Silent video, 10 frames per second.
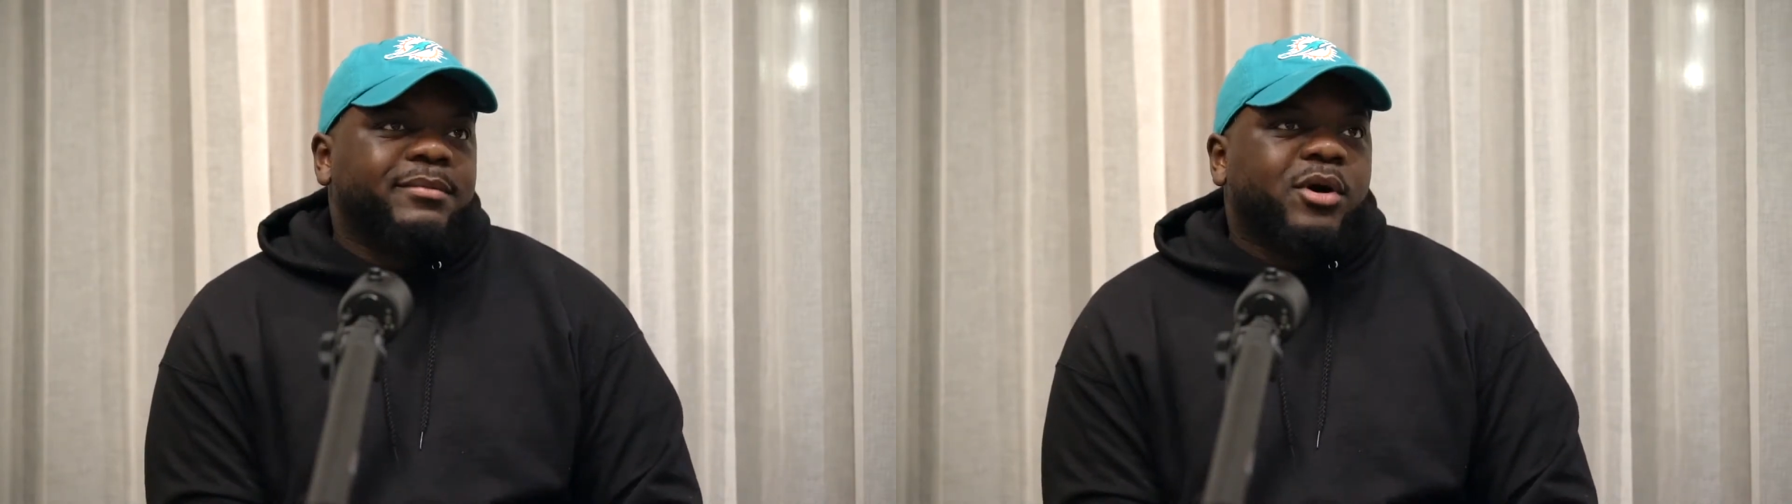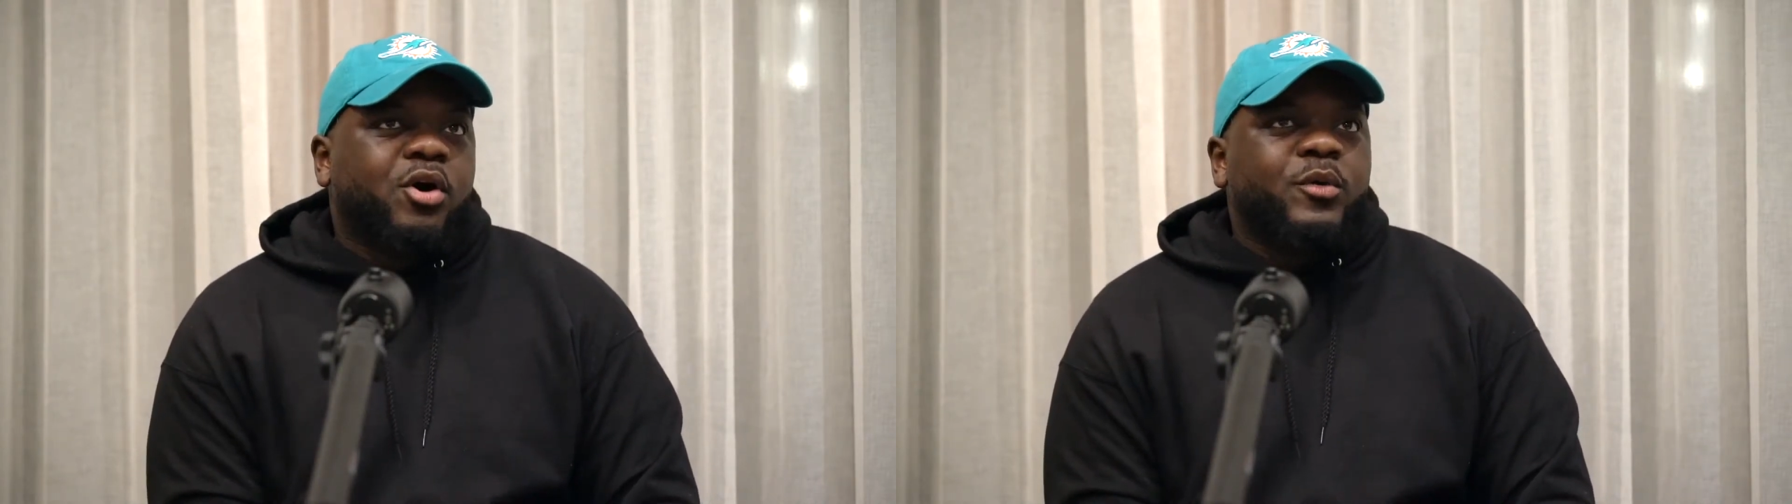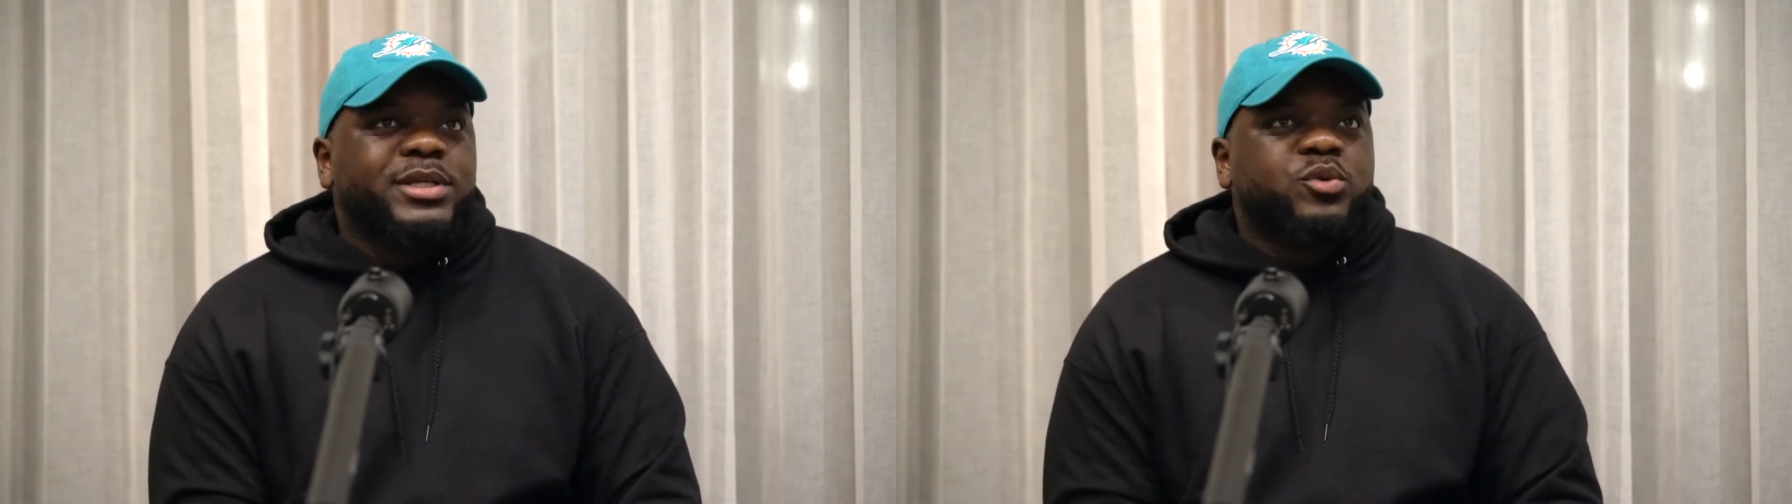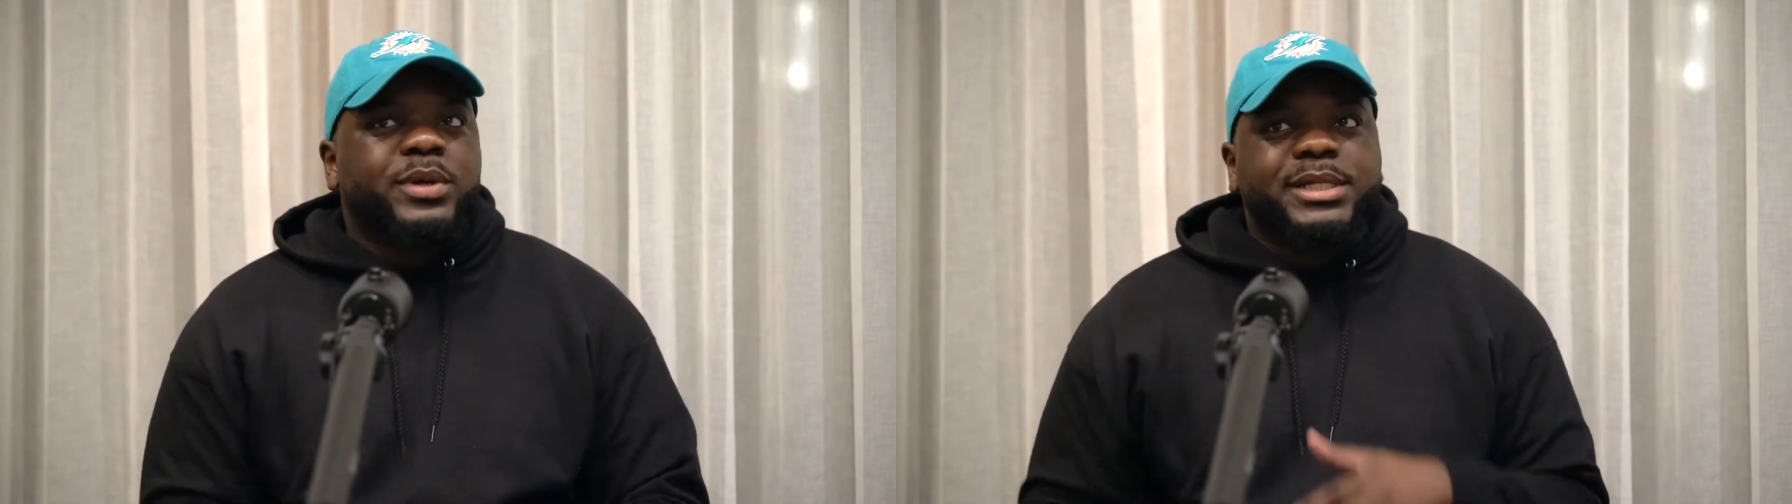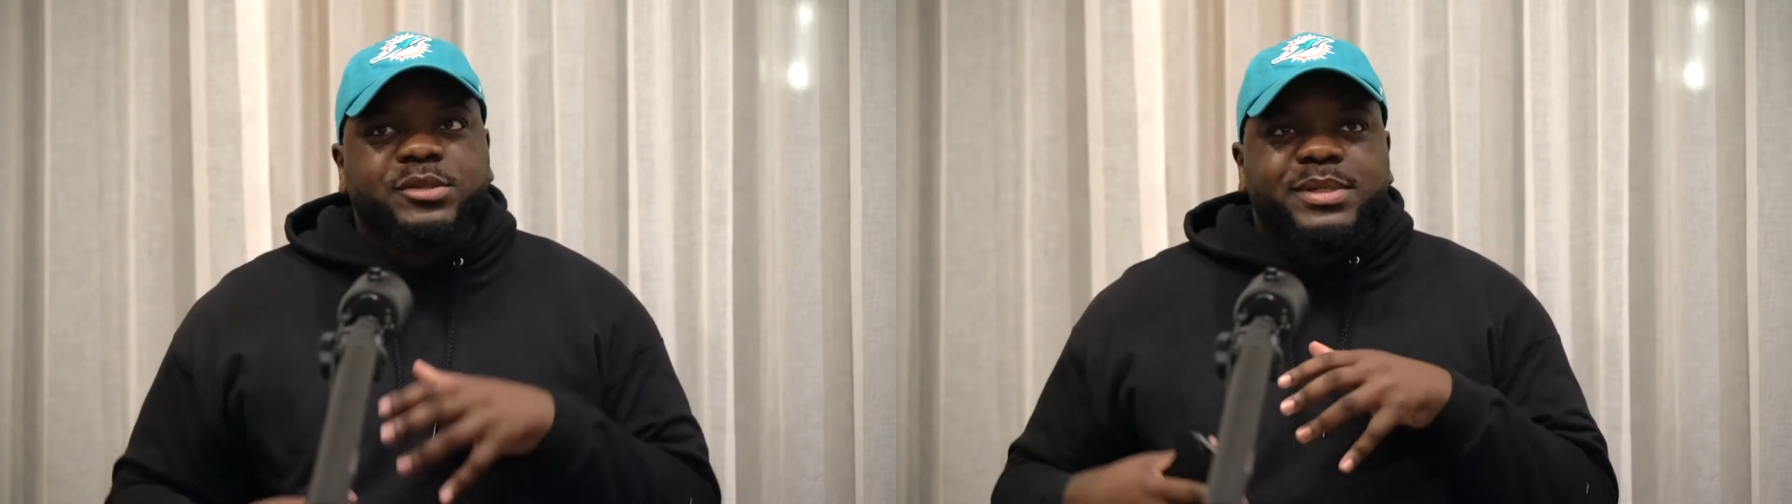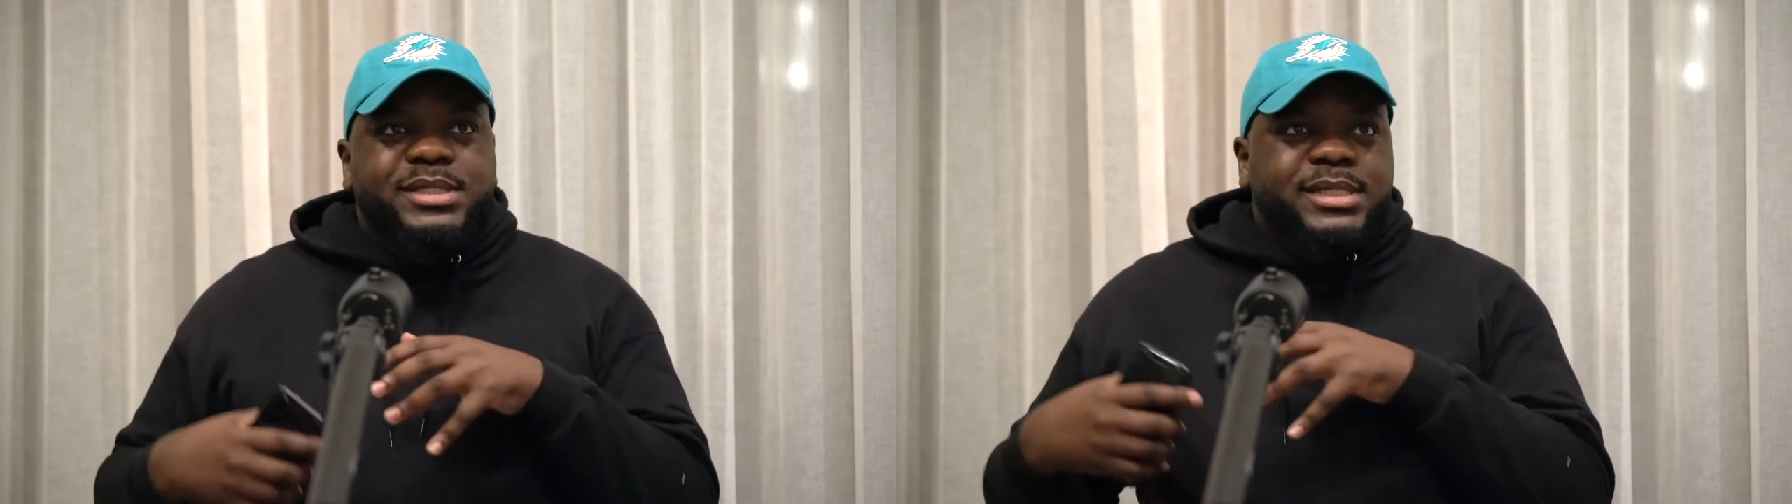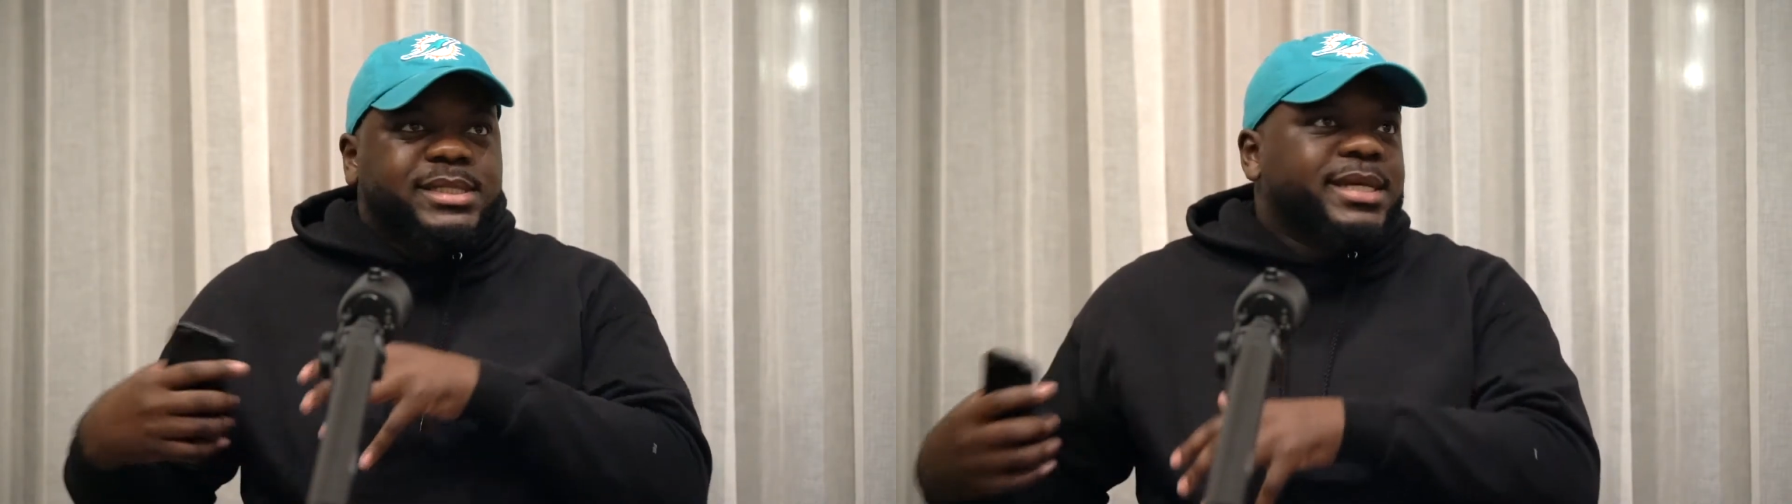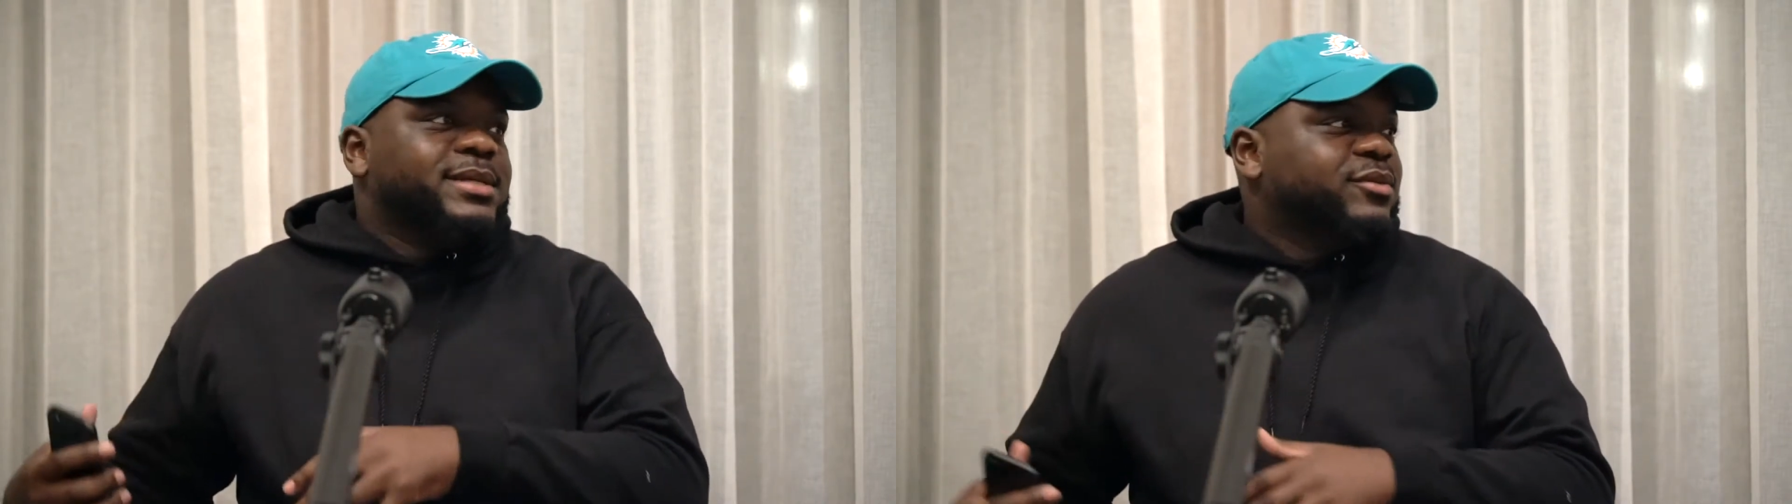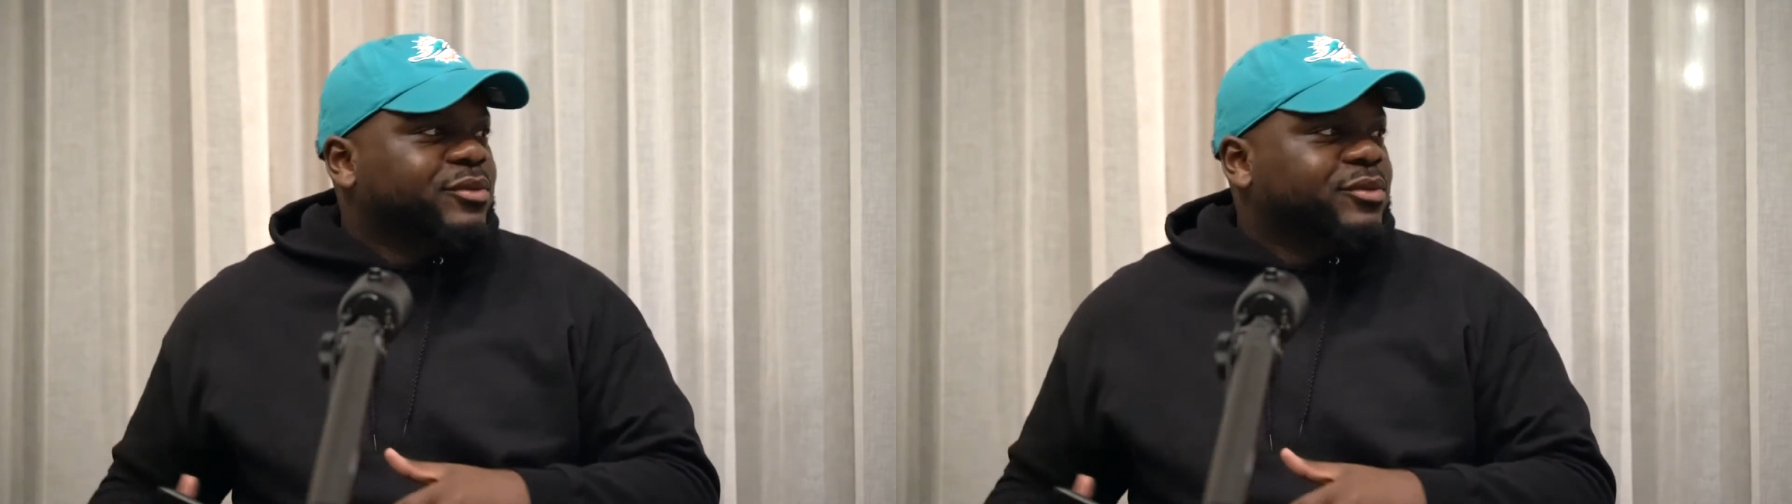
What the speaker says: always wanting to be successful